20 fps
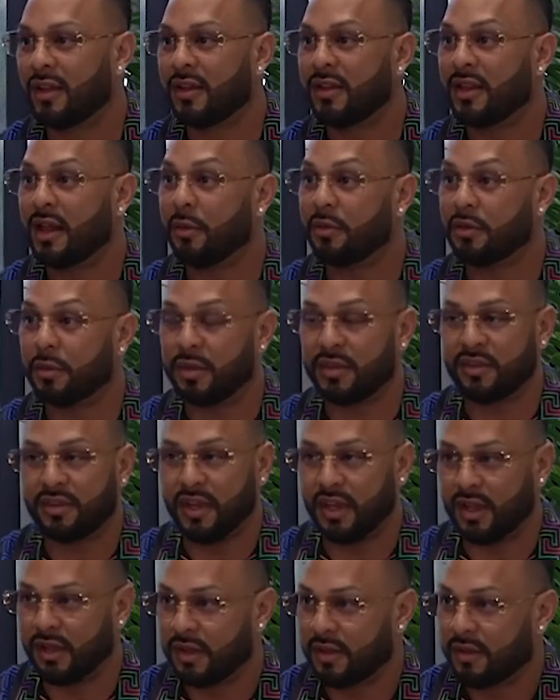That was a
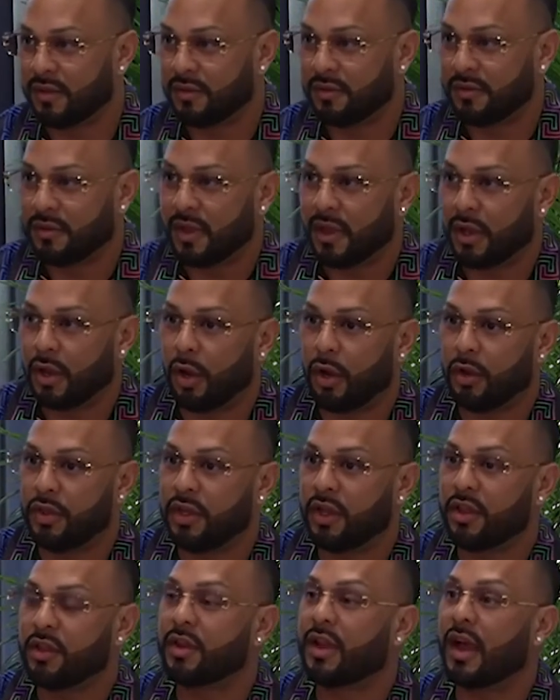mistake. All
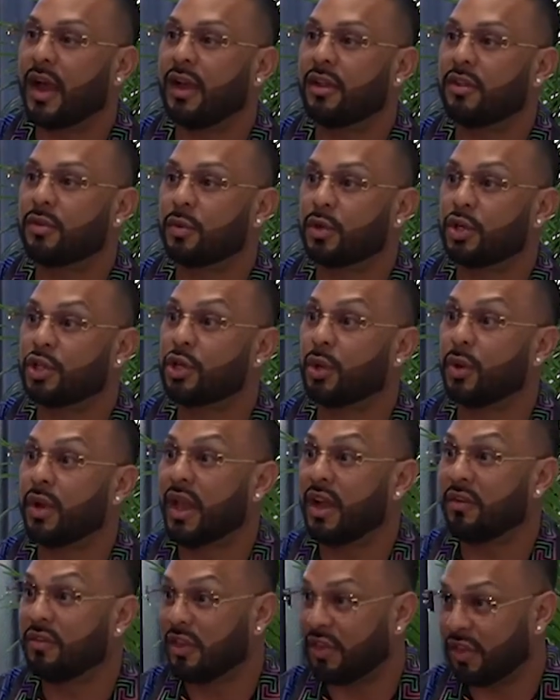the other guys were showing
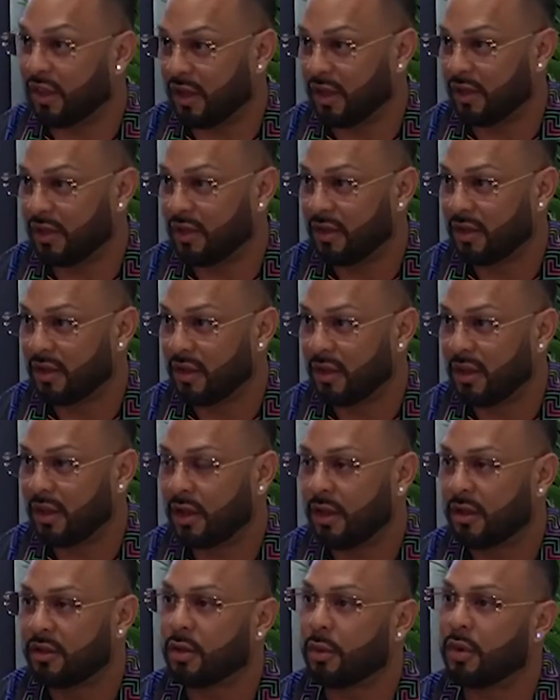everything.
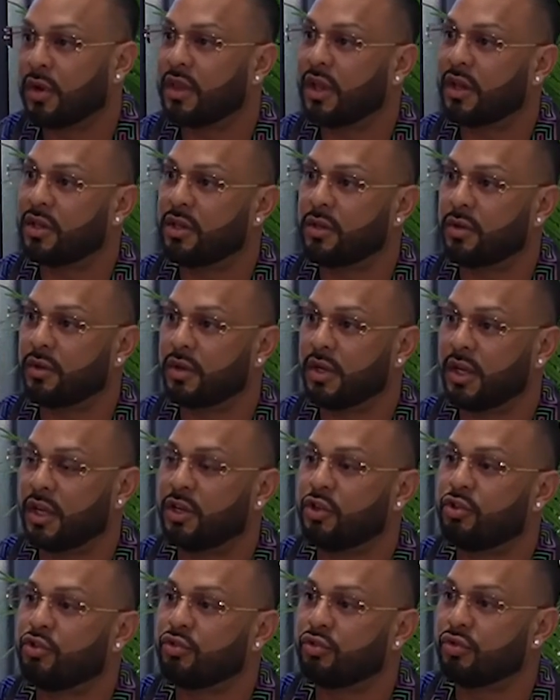So what did that do?
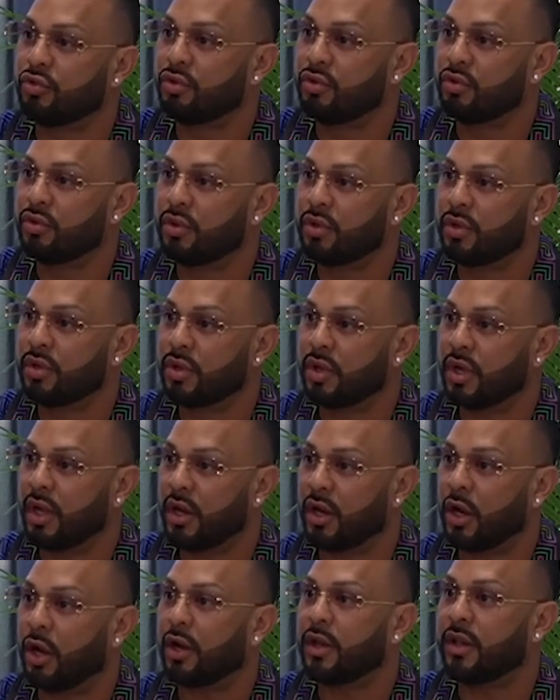It drew
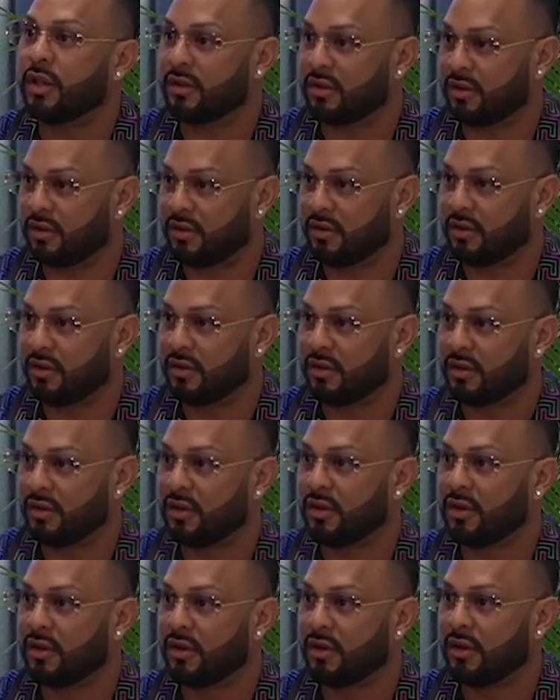an audience
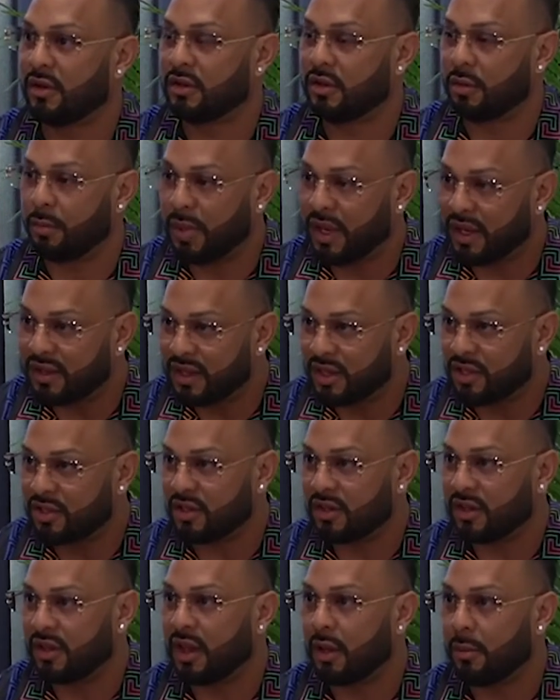to pay
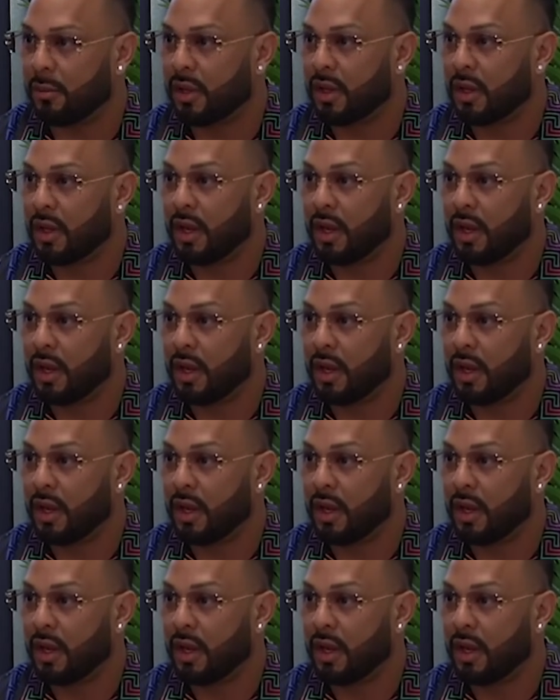attention to them.